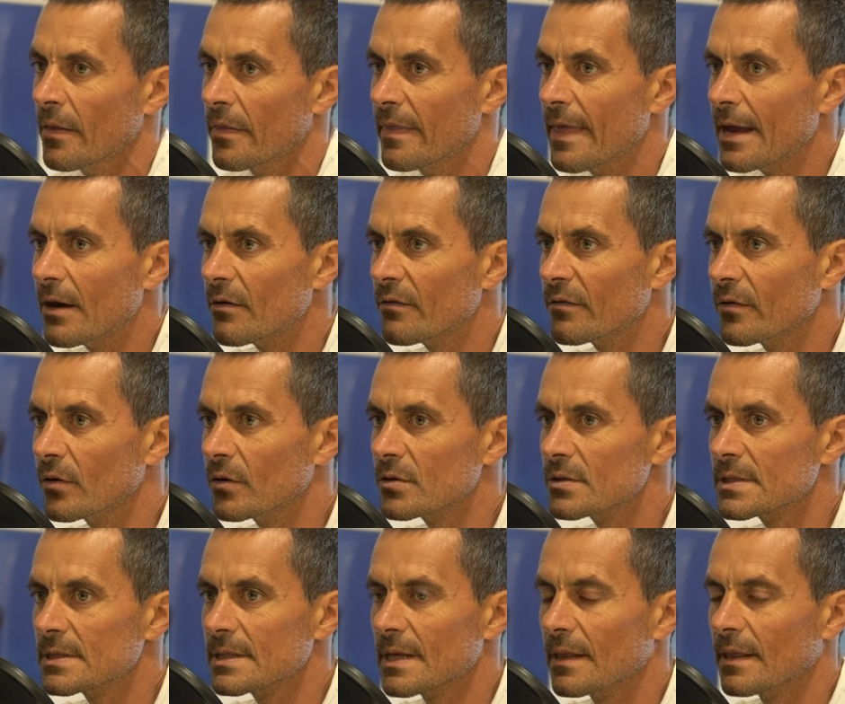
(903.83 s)
Then, of
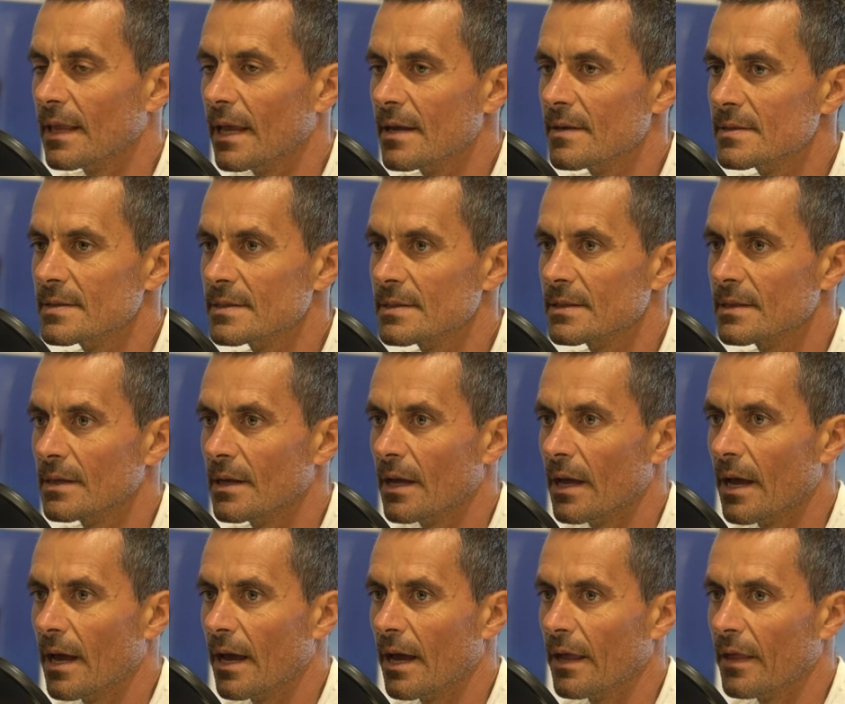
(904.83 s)
course, sometimes
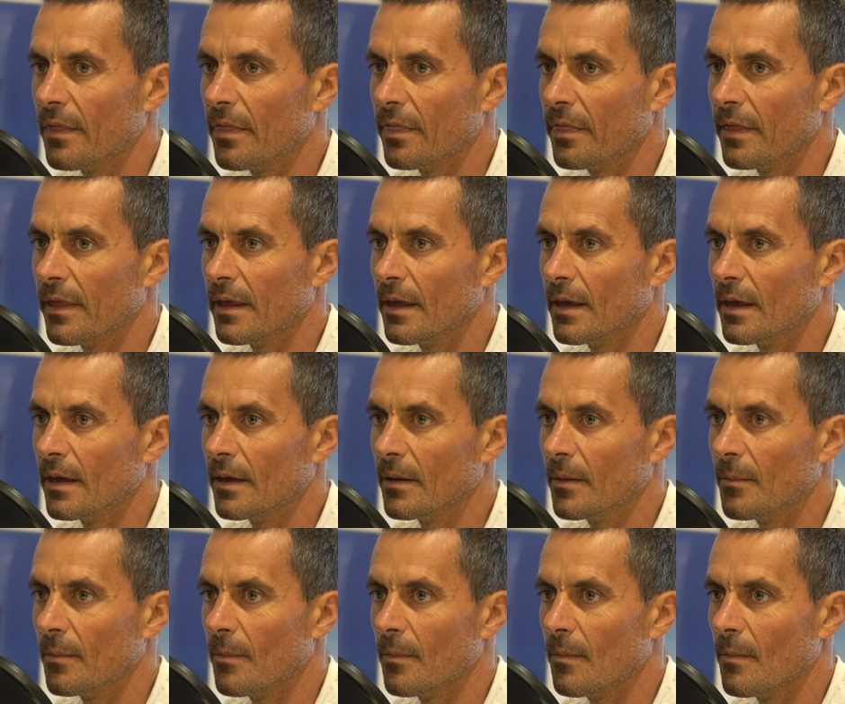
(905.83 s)
I think
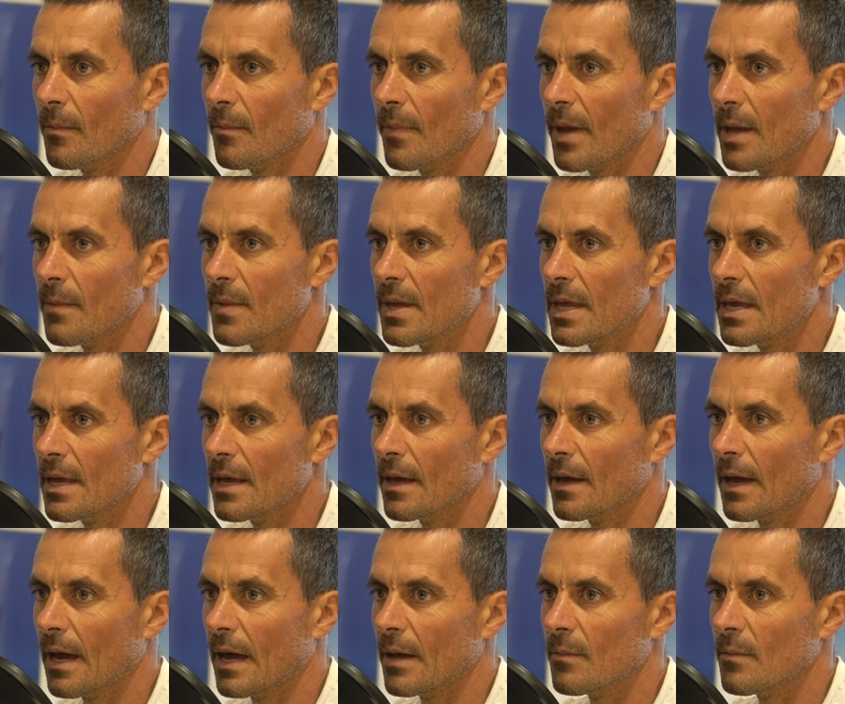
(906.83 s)
um, maybe
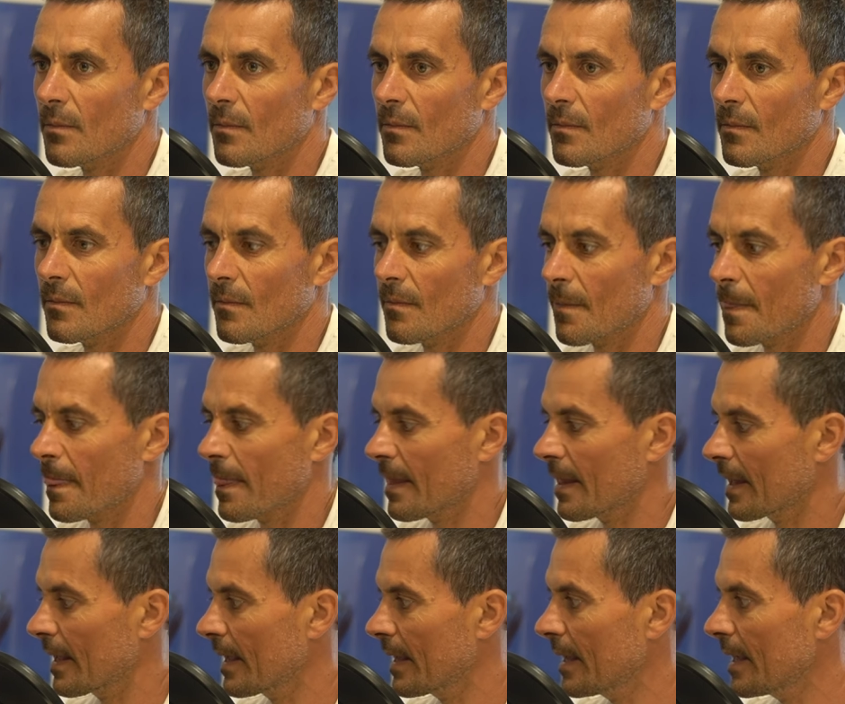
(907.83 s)

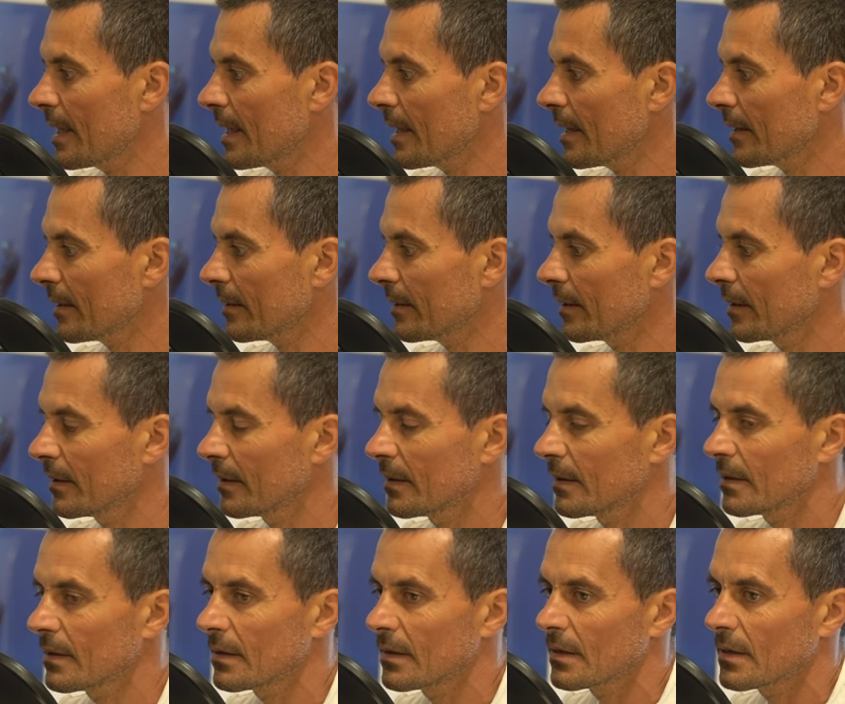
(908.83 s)
I'm here
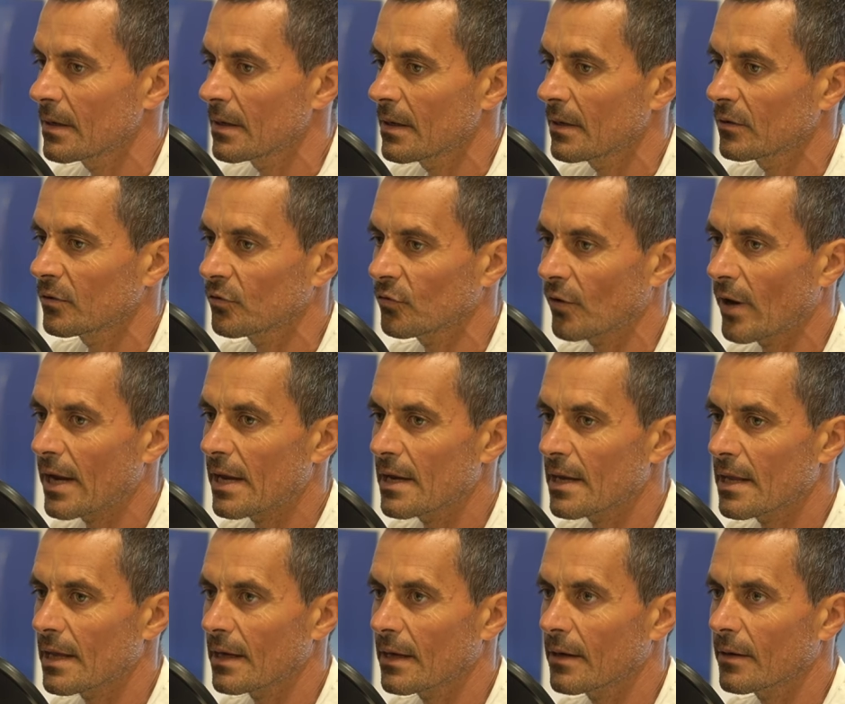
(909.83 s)

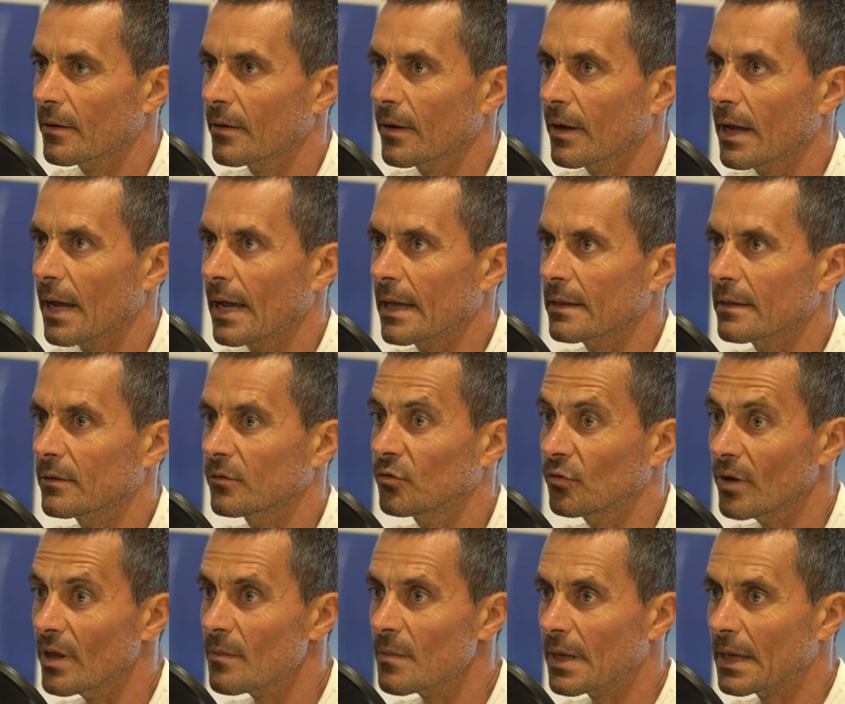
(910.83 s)
training and
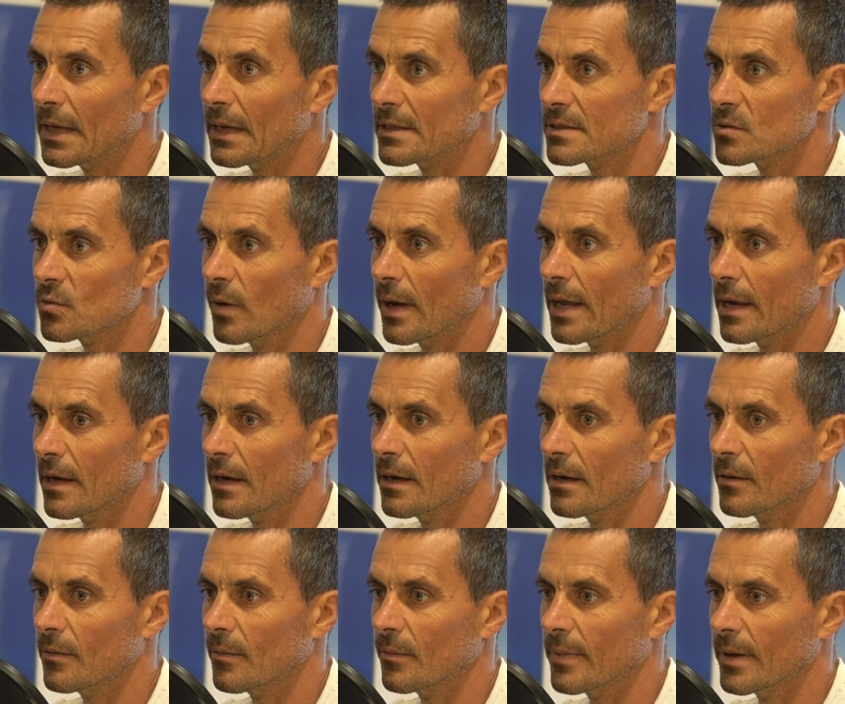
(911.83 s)
dreaming as well
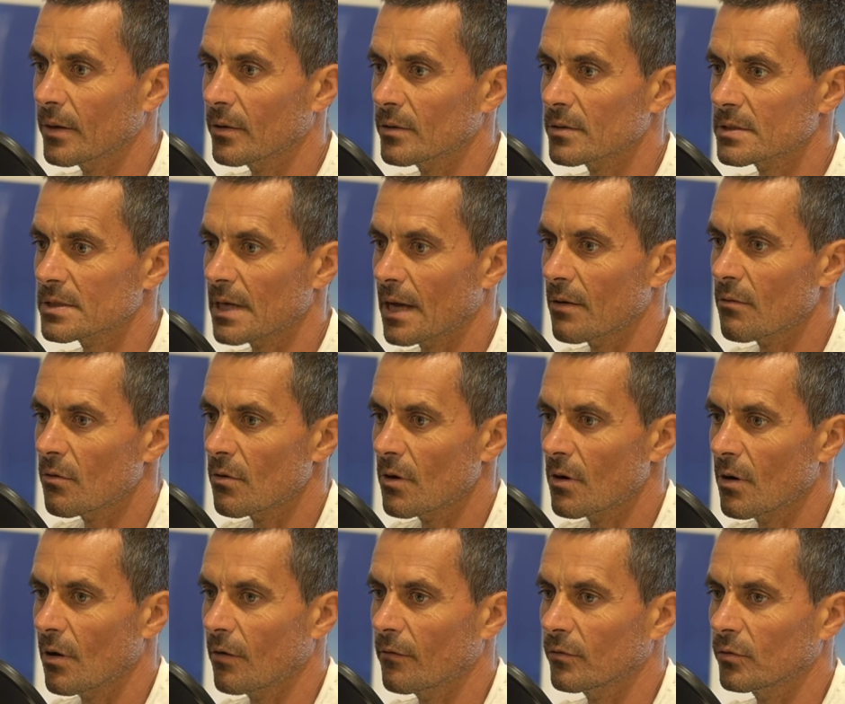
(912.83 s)
because I would
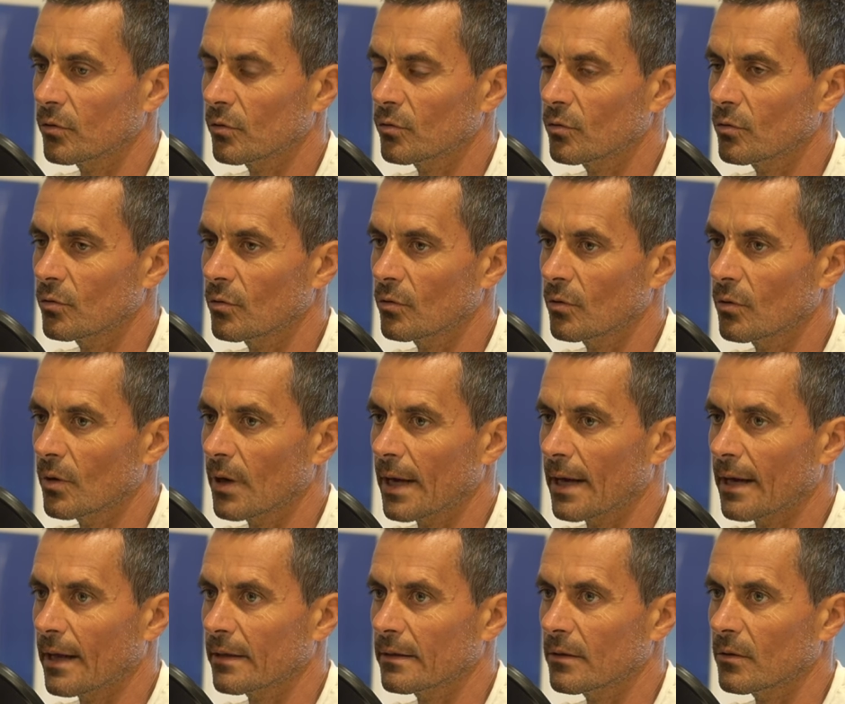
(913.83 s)
love to do
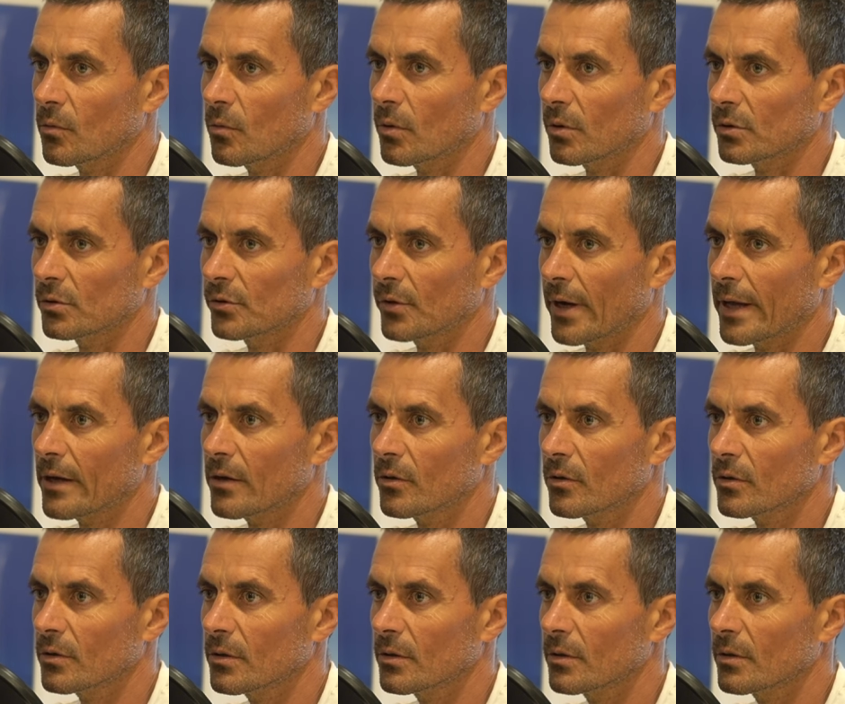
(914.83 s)
another world
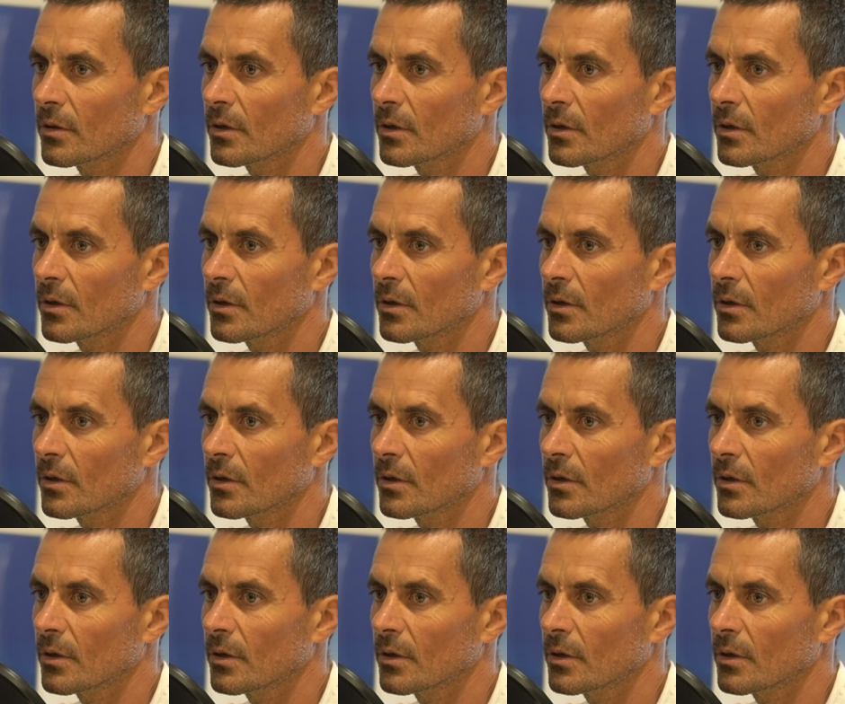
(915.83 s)
record